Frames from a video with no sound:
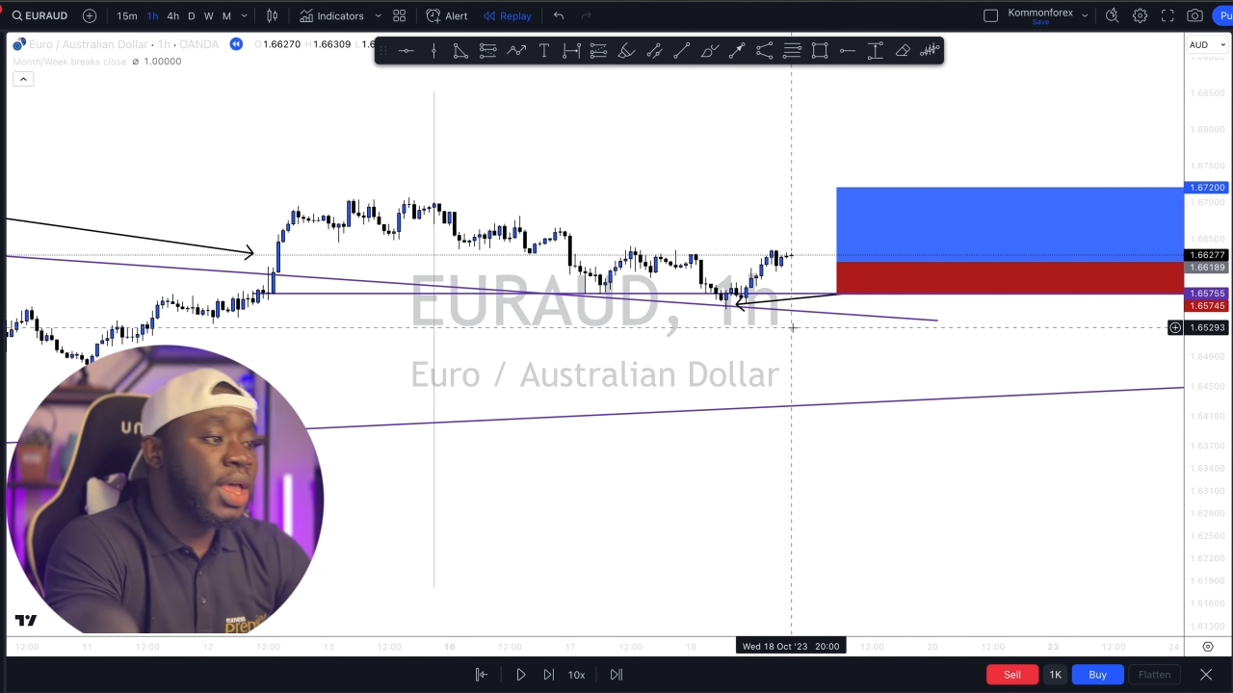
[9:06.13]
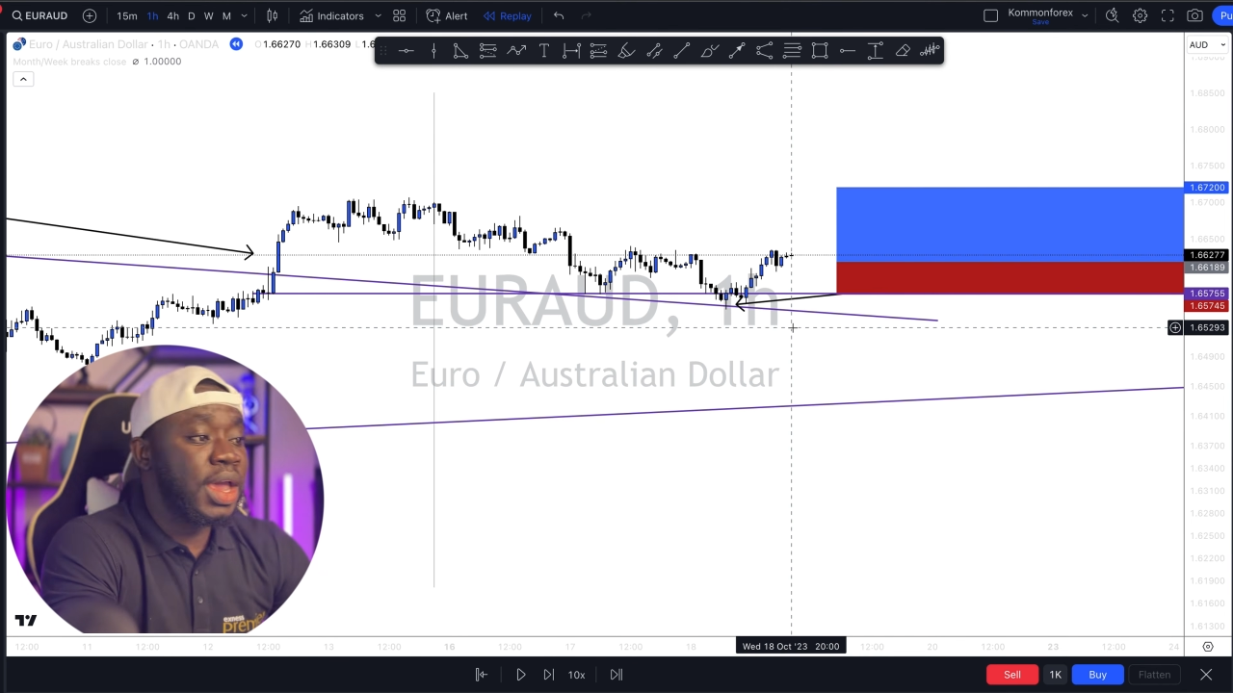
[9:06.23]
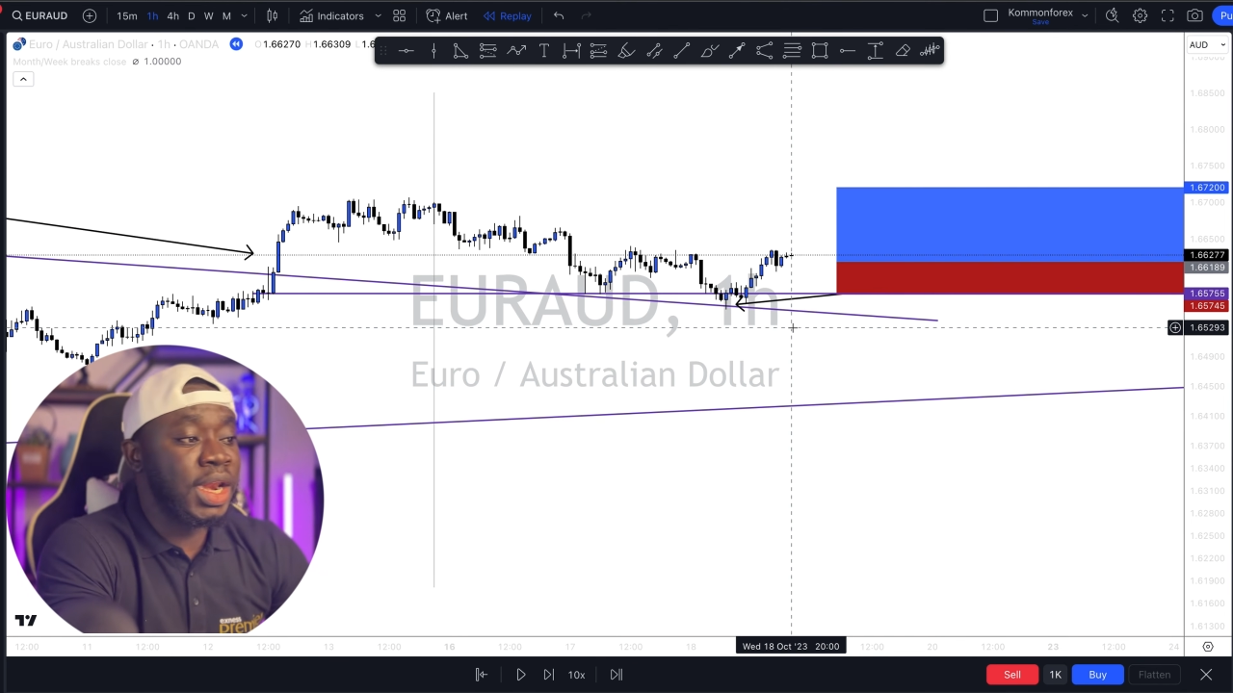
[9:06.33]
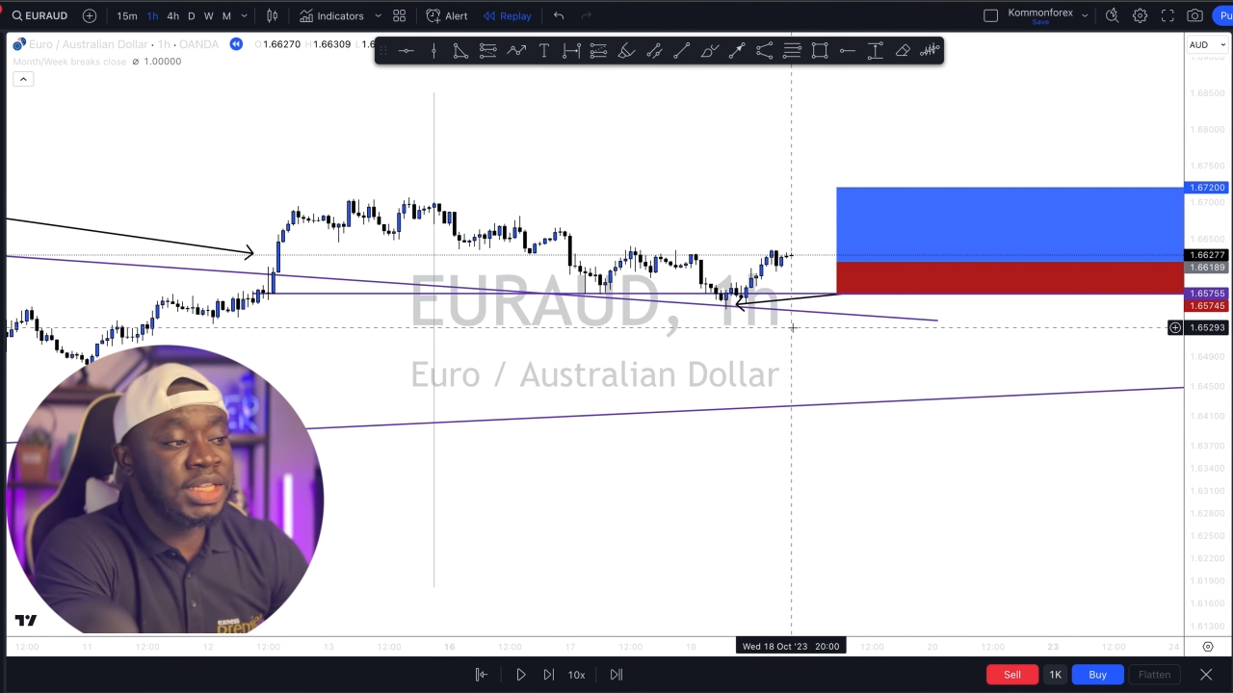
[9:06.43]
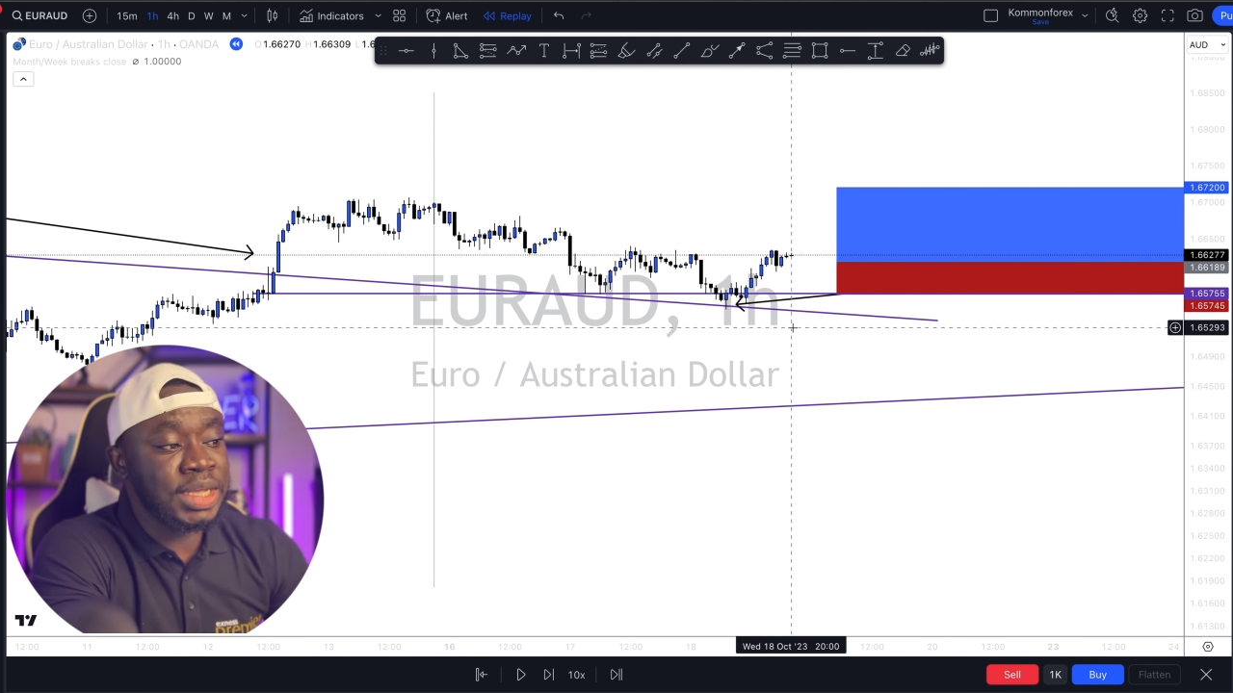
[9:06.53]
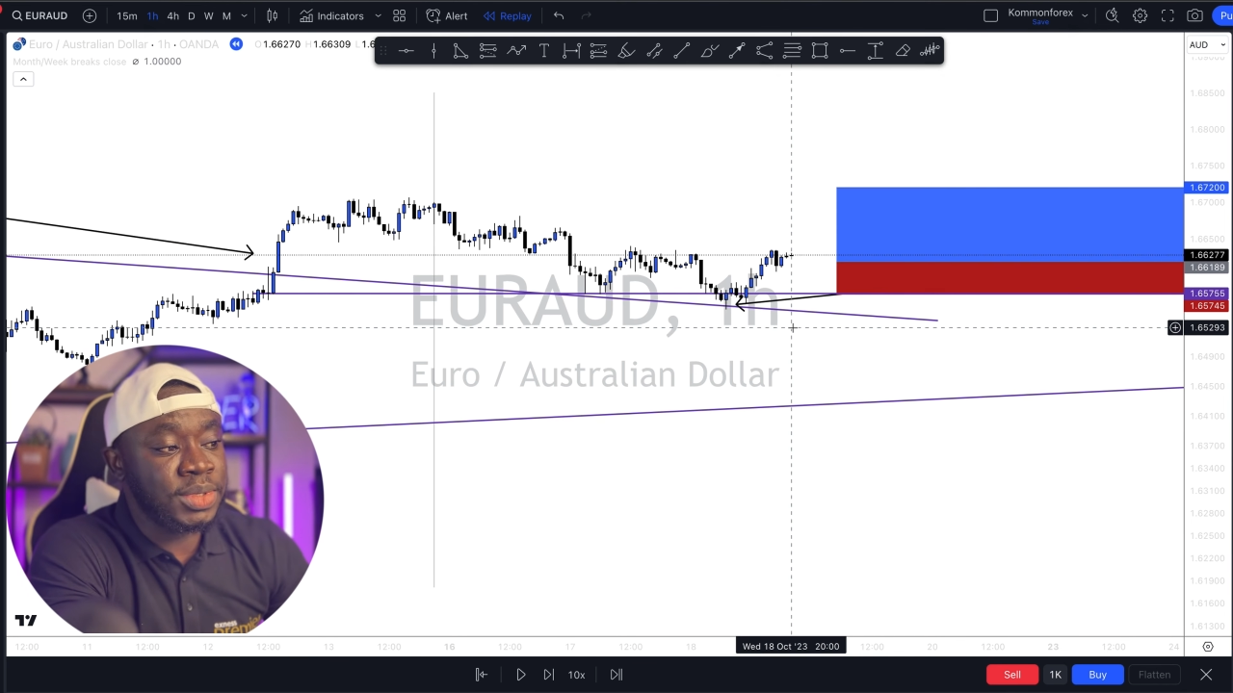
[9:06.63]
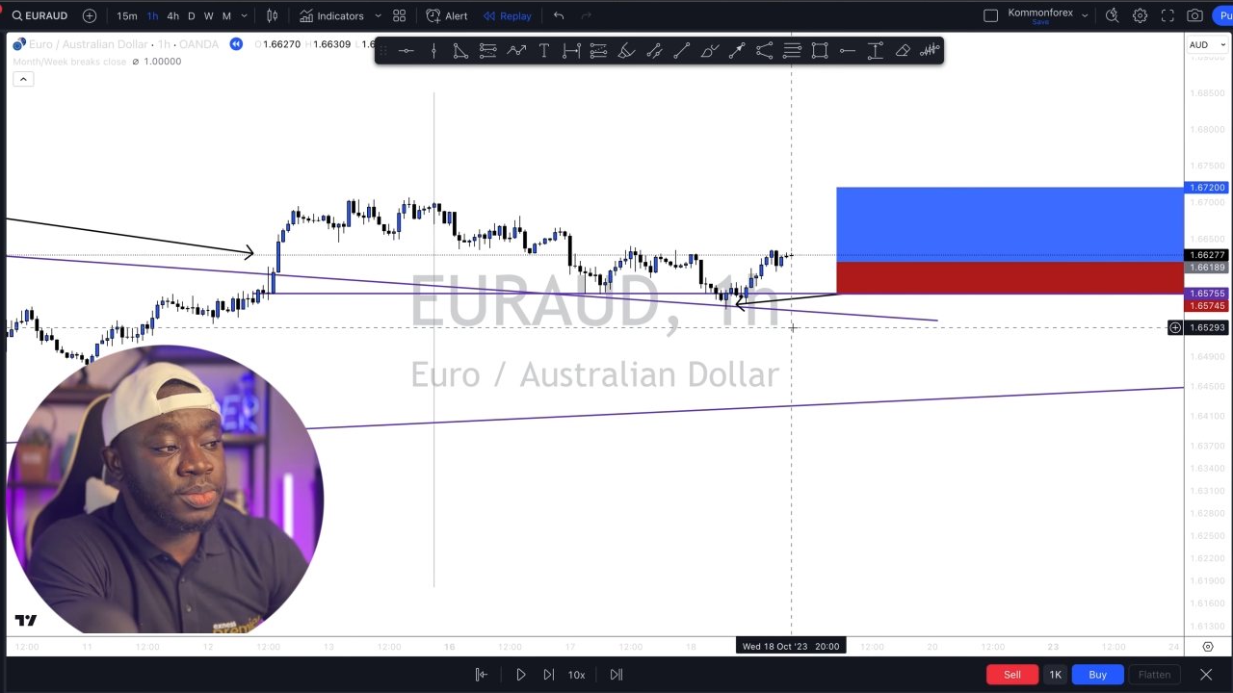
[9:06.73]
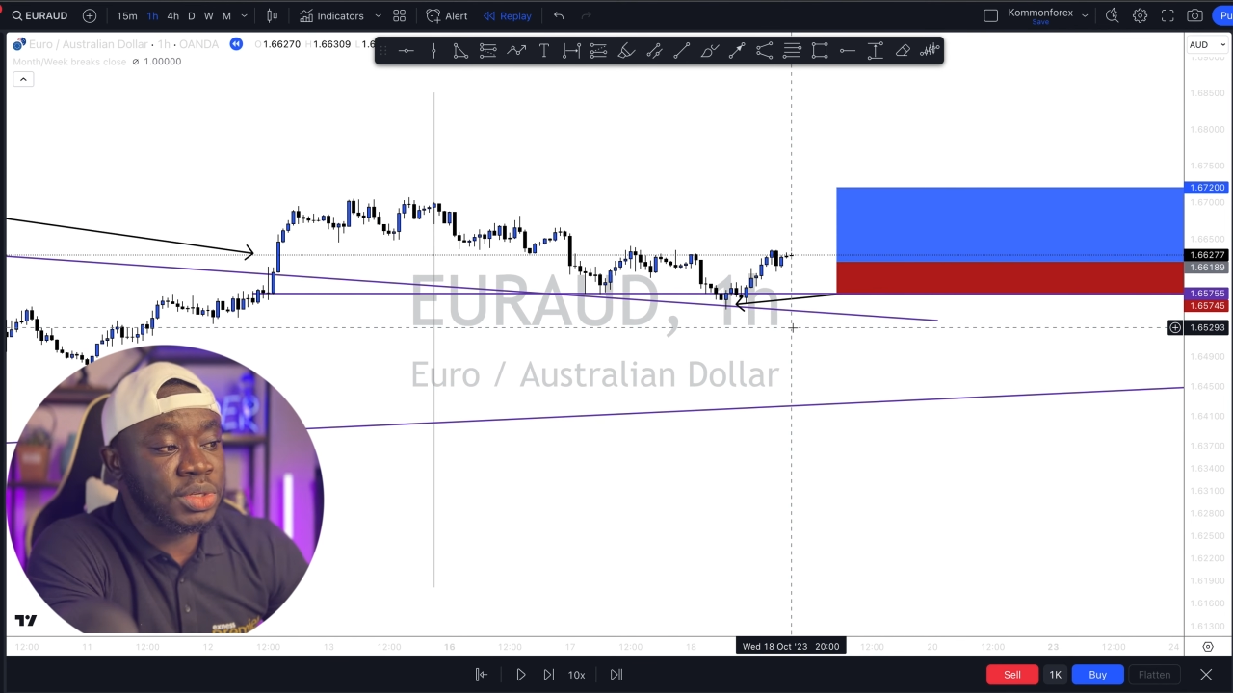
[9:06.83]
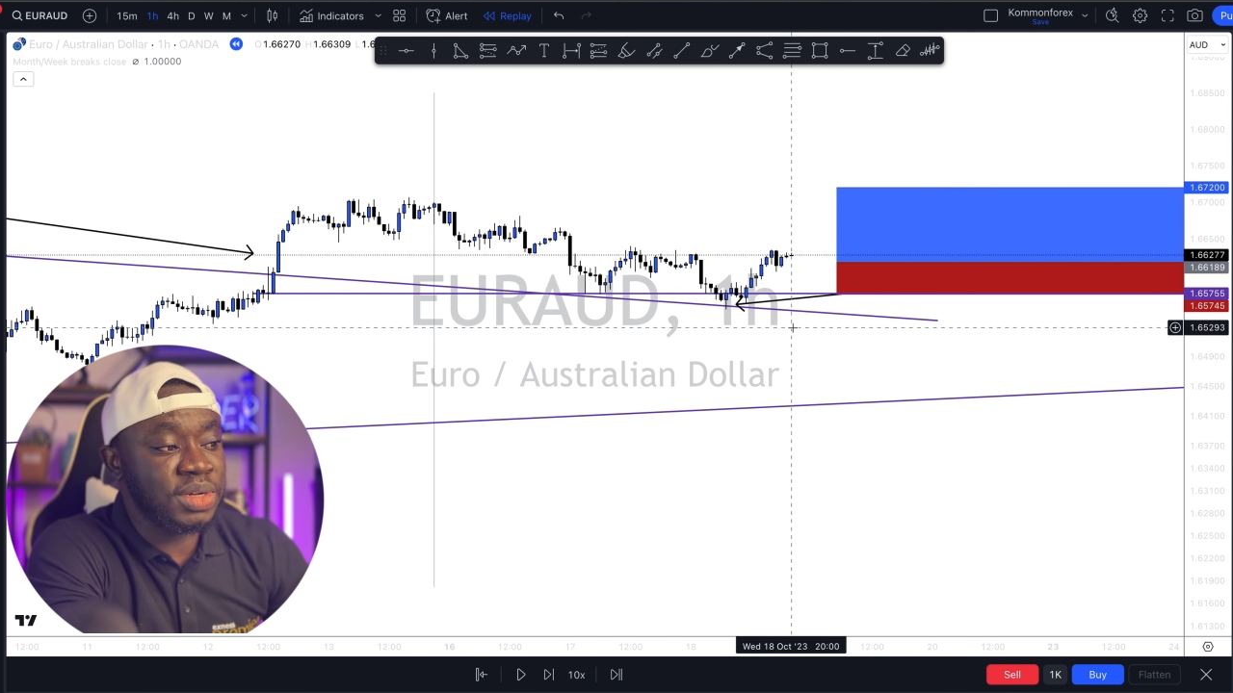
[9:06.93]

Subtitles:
anytime you spot